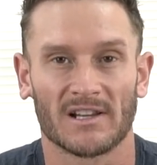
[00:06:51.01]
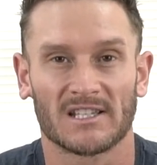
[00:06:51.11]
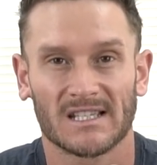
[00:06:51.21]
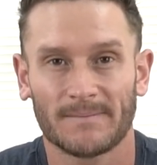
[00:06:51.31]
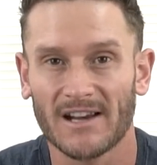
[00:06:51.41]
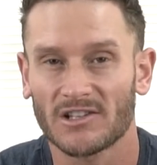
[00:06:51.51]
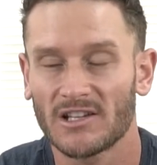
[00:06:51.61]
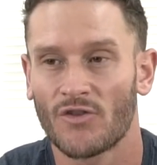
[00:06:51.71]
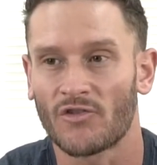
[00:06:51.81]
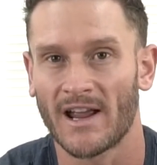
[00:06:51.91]

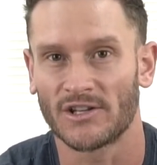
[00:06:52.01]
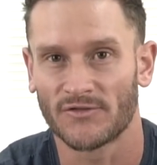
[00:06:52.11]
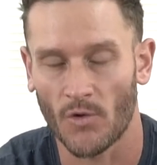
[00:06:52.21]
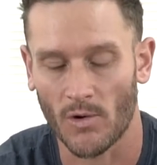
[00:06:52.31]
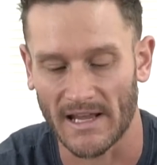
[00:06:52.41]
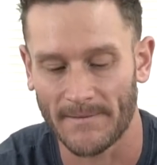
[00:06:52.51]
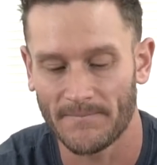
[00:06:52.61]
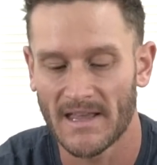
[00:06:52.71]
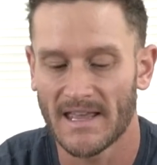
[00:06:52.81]
especially over age 40,